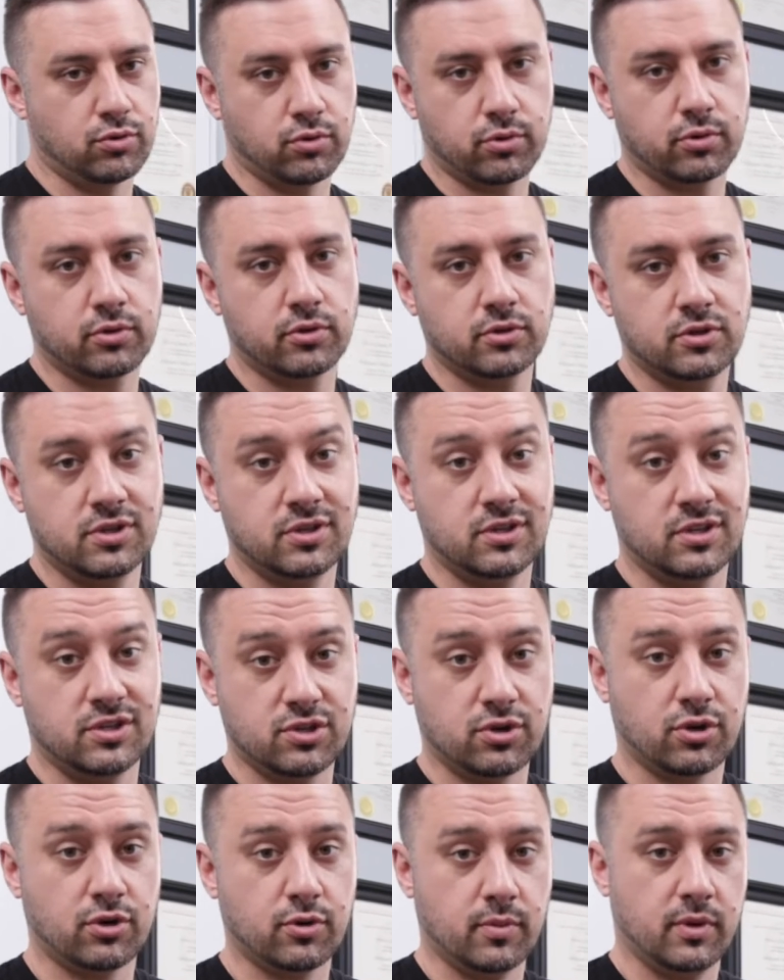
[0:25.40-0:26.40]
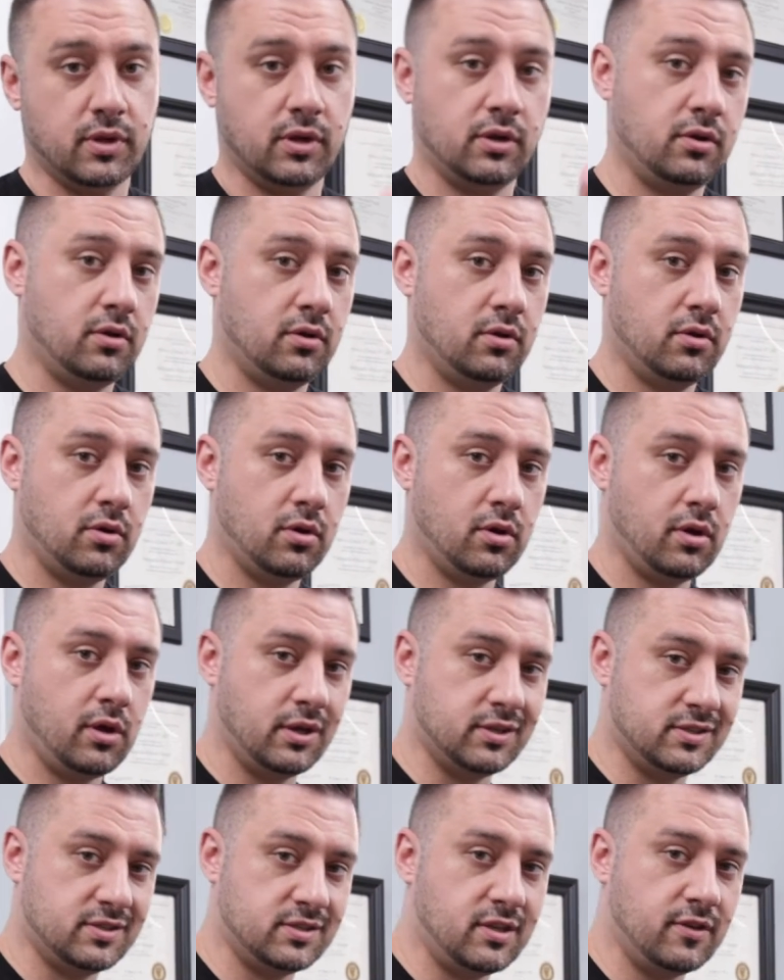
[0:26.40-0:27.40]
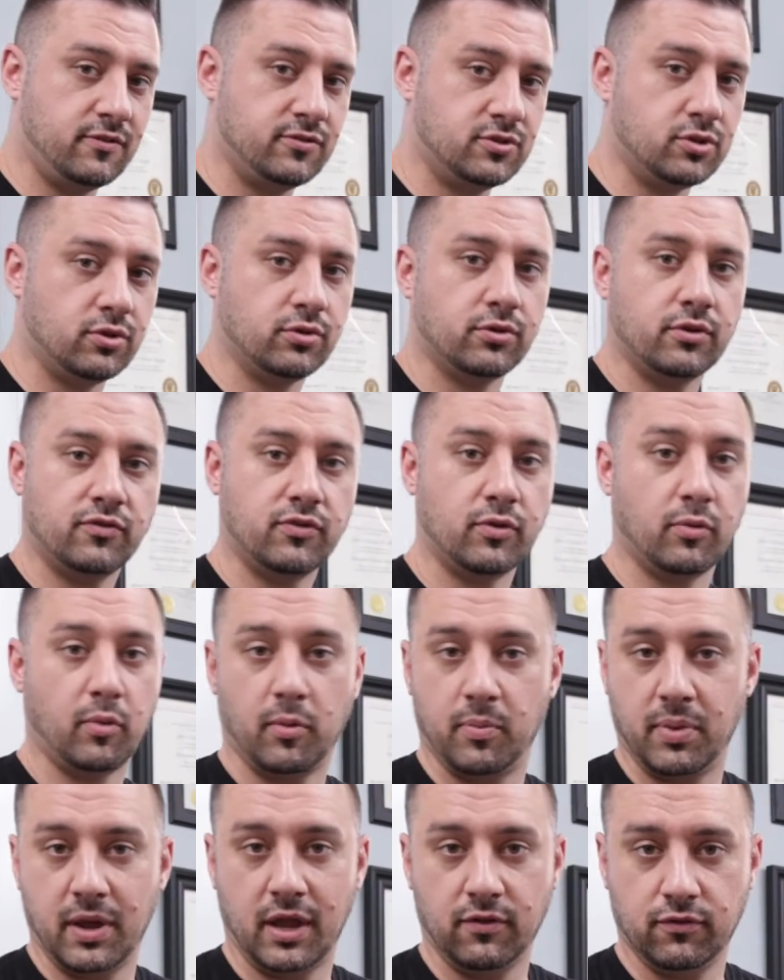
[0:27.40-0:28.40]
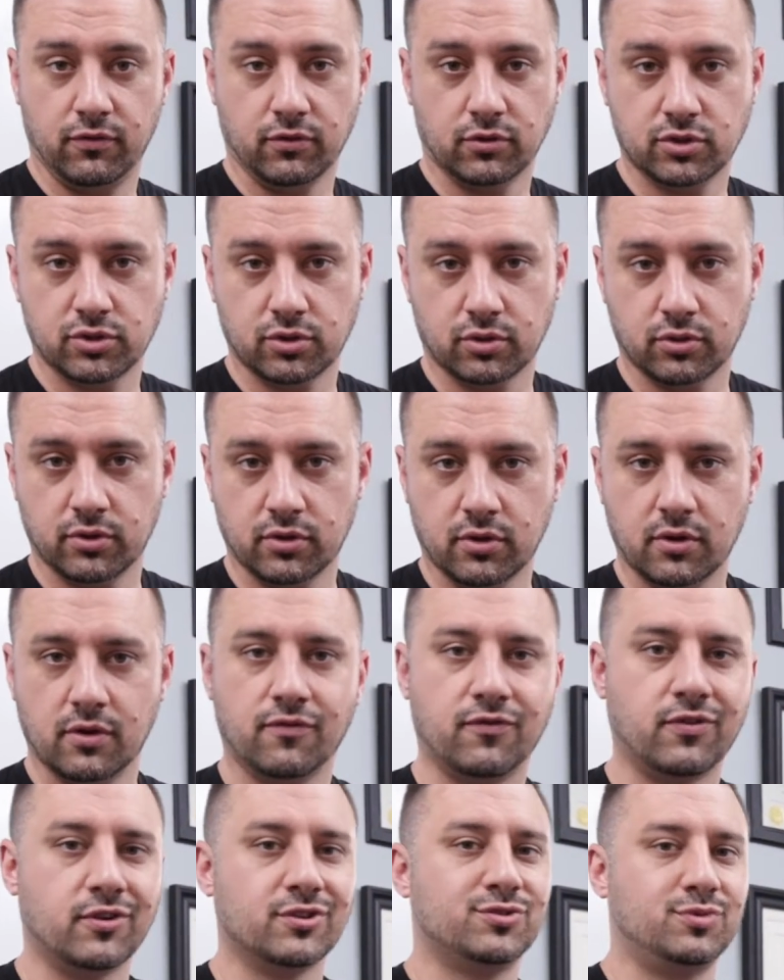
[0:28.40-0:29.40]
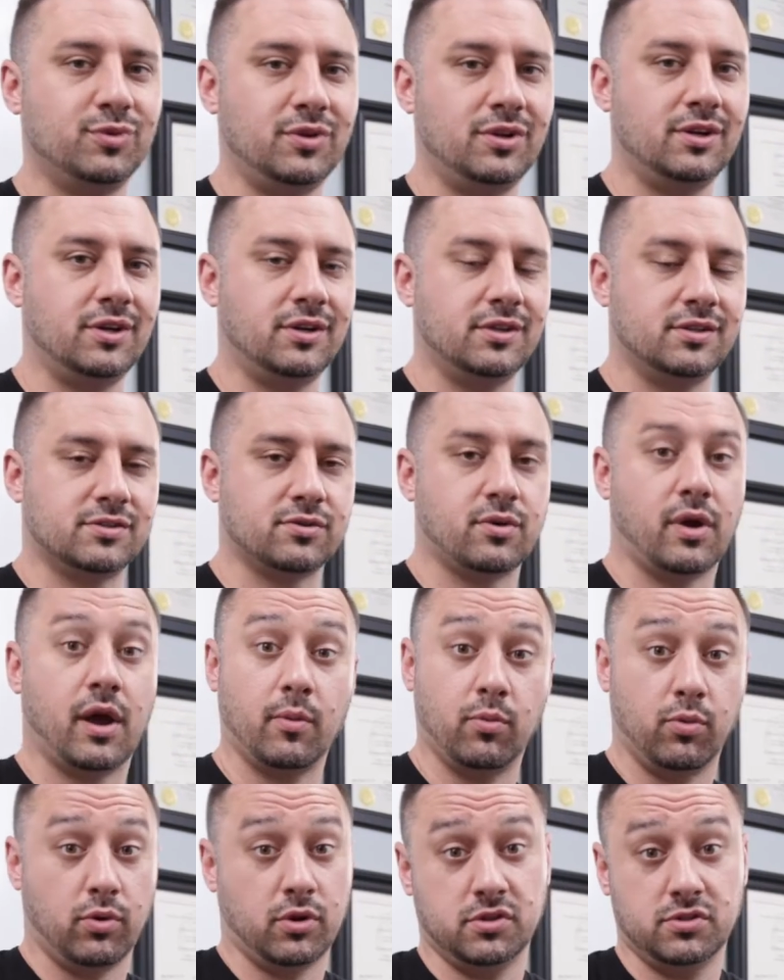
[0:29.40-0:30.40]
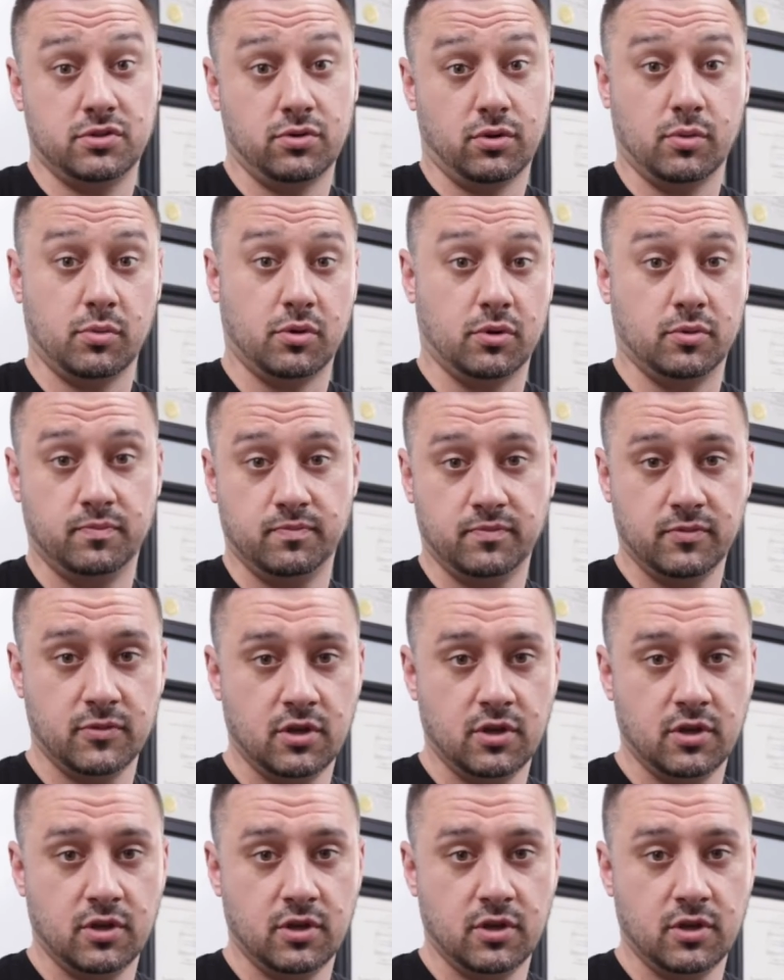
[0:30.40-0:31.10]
in order to determine a stiff shoulder from a painful shoulder, first we need to describe what is normal.